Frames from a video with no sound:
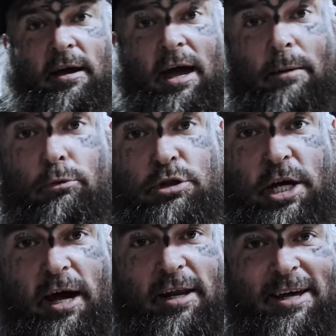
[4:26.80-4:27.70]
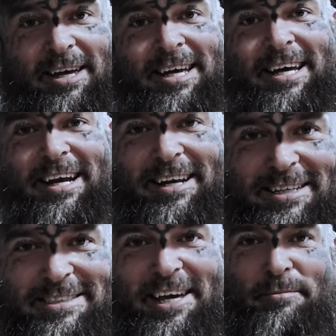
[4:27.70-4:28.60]
and we'll chat.
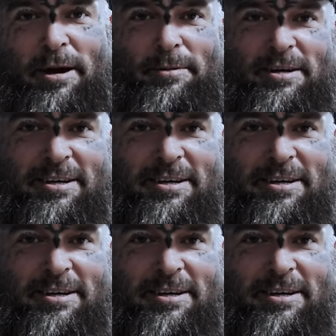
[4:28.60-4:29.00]
Let's get it, baby.